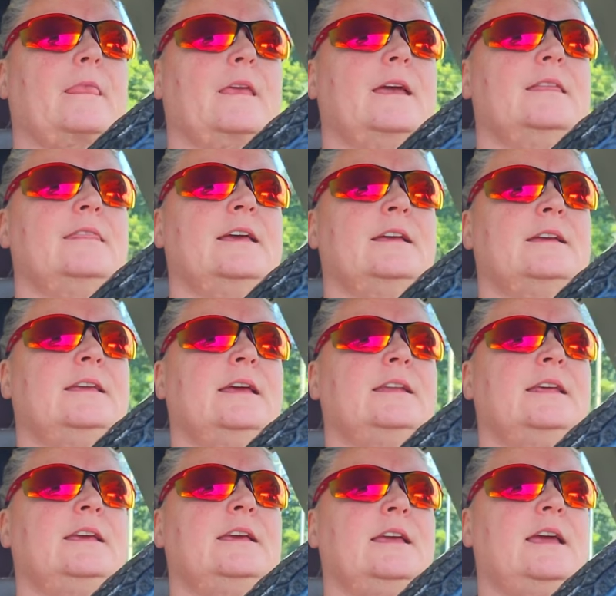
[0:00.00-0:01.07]
And then
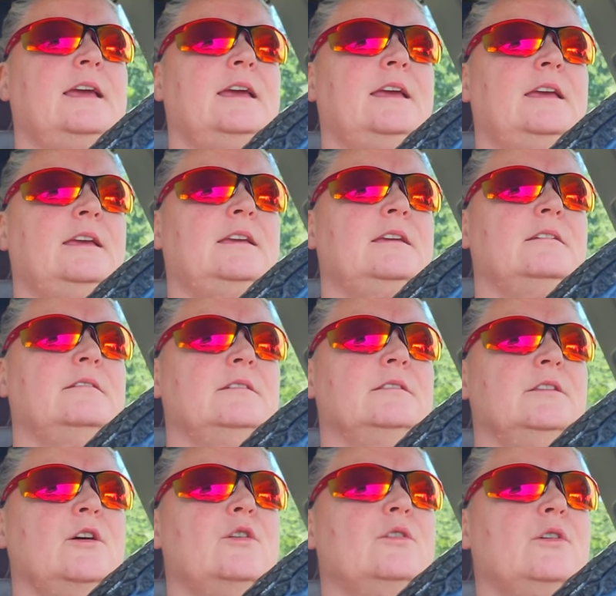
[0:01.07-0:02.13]
getting a
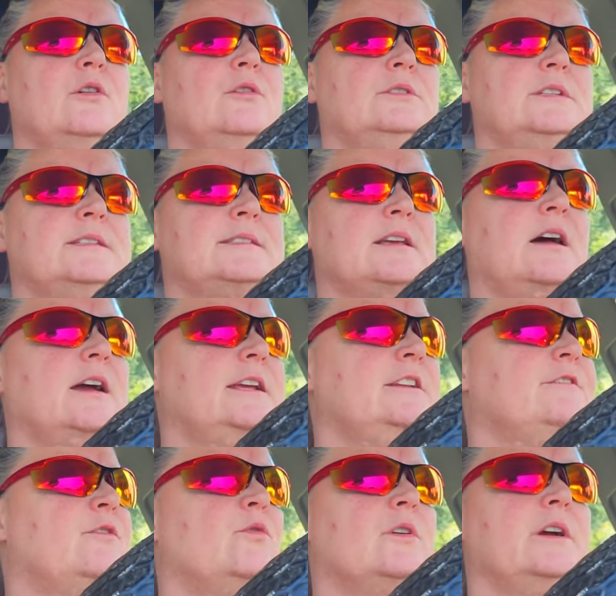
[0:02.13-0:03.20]
logo designed
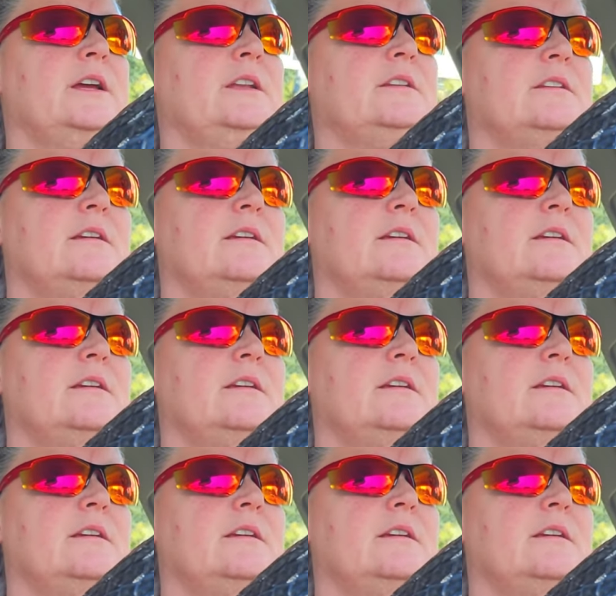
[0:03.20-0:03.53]
for it.